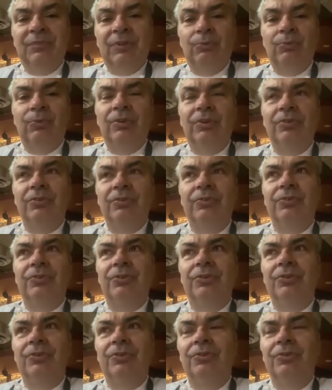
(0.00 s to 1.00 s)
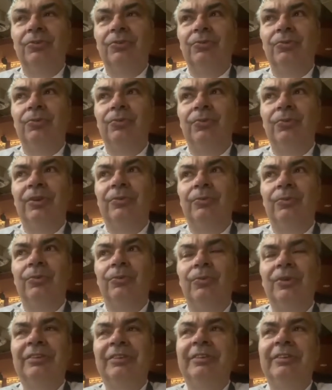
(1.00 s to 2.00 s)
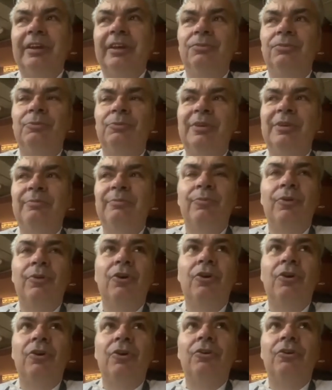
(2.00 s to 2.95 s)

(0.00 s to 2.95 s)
We tend to be more